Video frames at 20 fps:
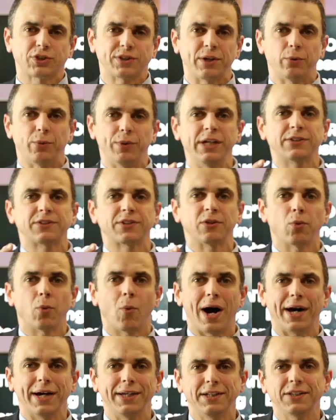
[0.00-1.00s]
the reason
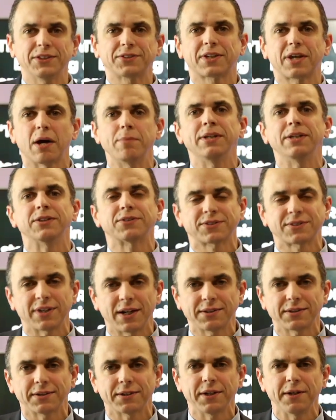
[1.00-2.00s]
why this coming
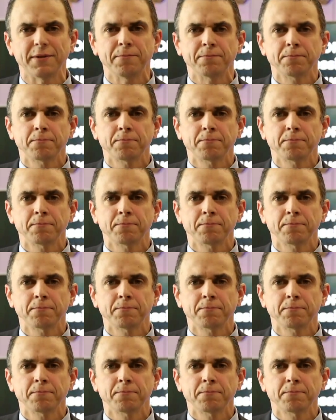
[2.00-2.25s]
Sunday,